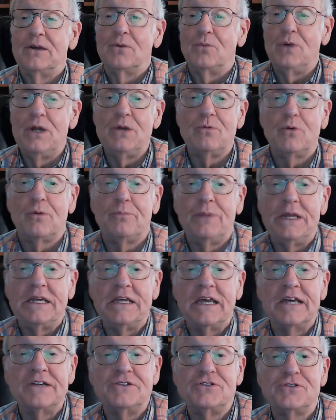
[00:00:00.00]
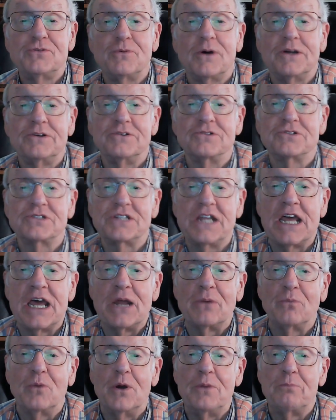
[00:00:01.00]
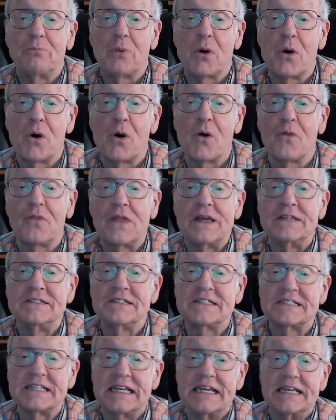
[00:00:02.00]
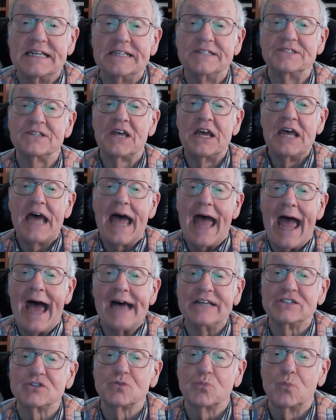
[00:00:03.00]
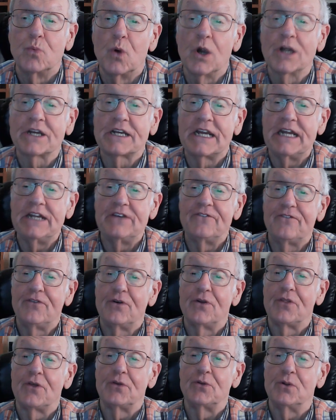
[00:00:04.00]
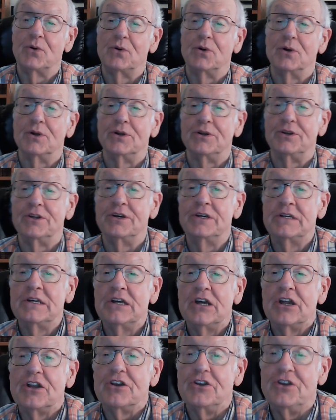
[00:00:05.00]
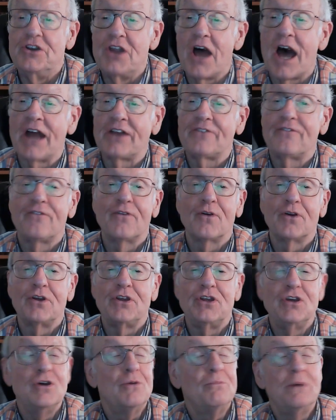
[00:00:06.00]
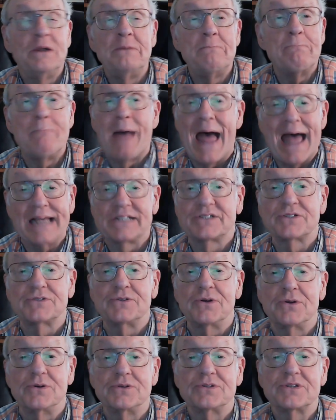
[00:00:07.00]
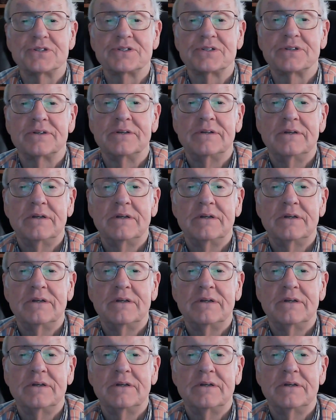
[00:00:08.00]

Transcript: we will begin to understand what Paul then says as working for the Lord, not for human masters.